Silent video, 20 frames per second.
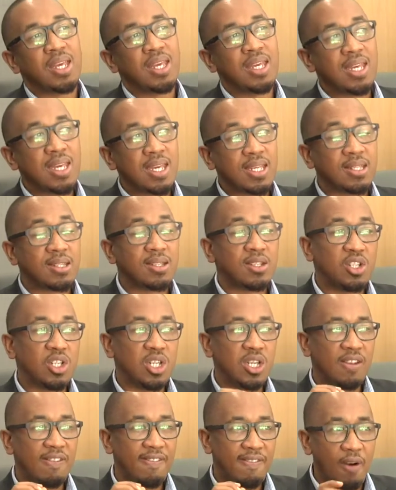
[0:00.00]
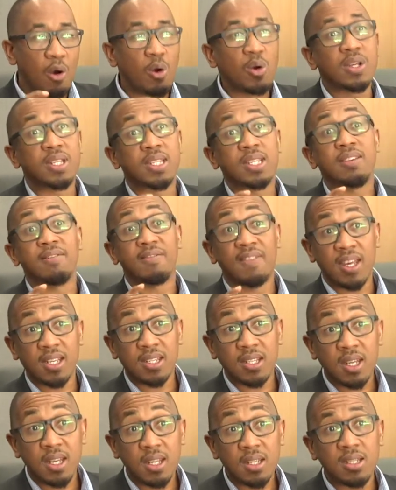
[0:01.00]
ESG focused
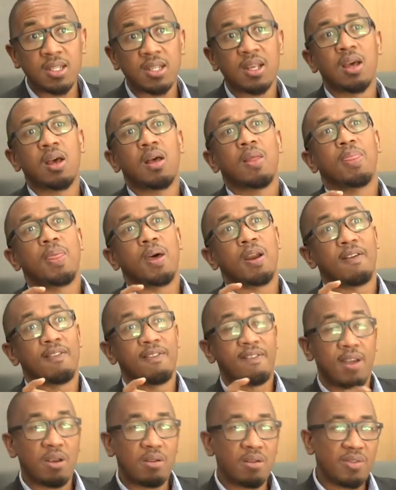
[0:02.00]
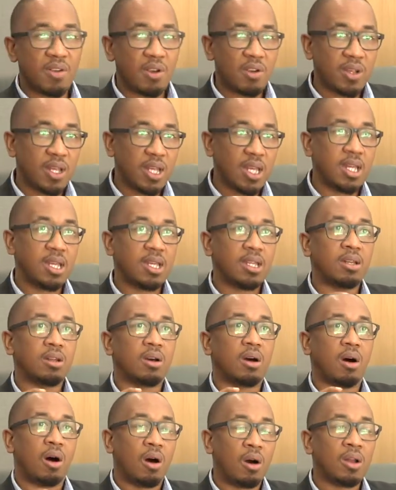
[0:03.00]
investors that are very, very keen
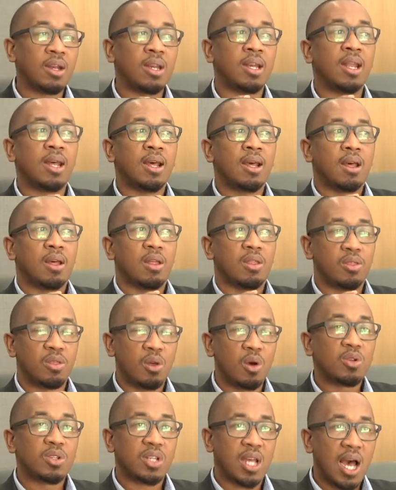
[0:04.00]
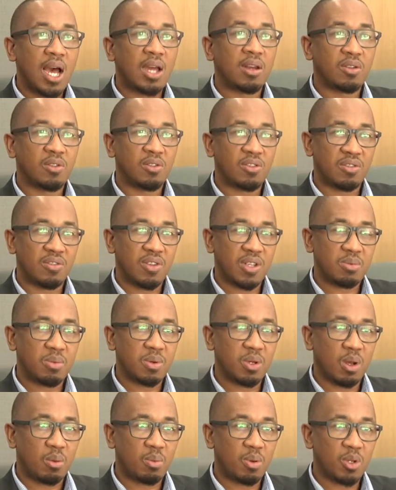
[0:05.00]
on those kind of
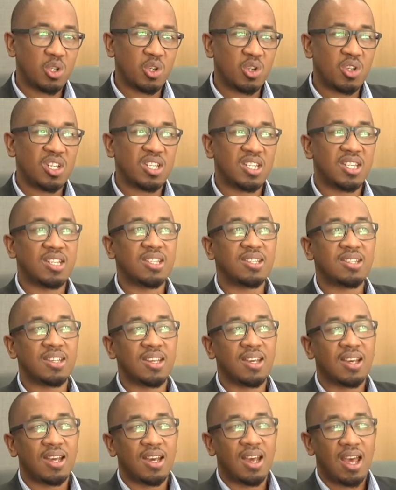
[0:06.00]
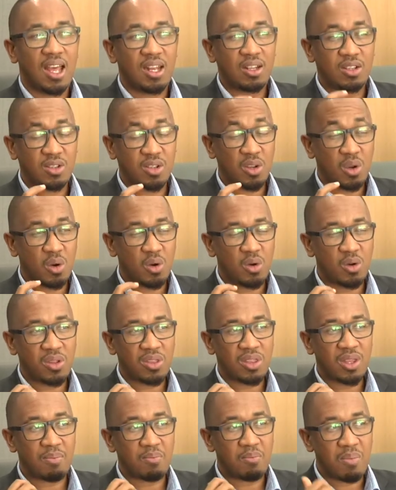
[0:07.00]
investment opportunities. And so
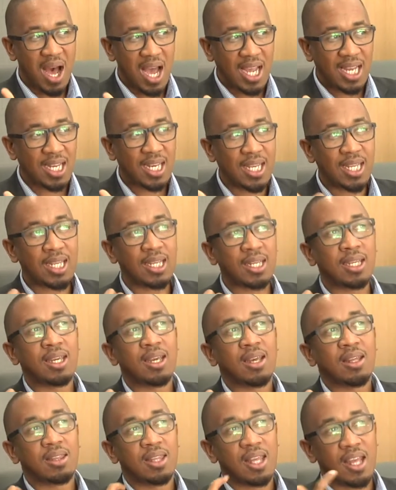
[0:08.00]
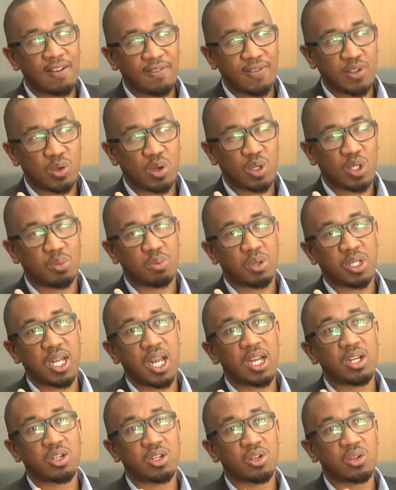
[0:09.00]
the mining, the infrastructure
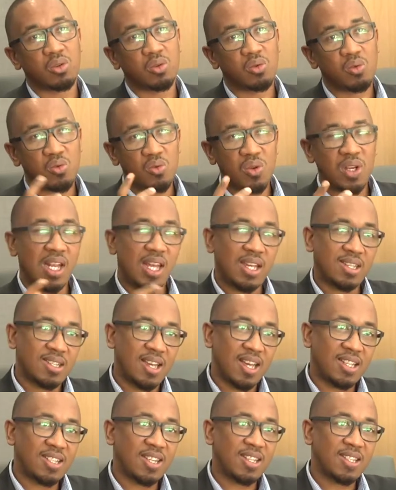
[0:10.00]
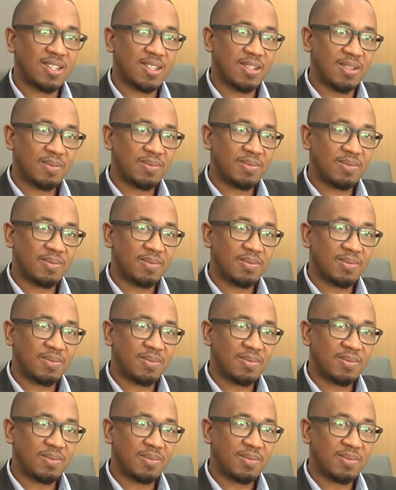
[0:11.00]
potential really excites us.